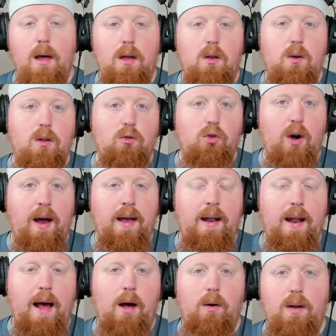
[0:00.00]
you can try it
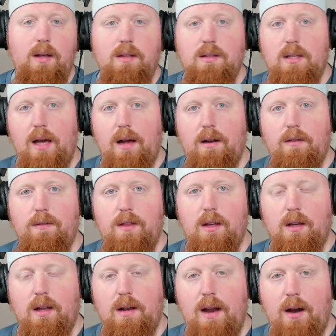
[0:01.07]
out inside of the
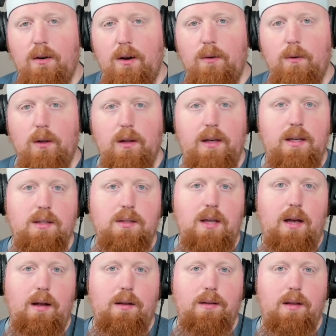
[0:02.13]
Canary release
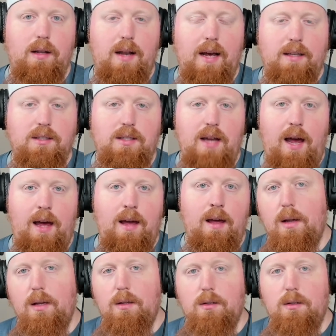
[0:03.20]
the next day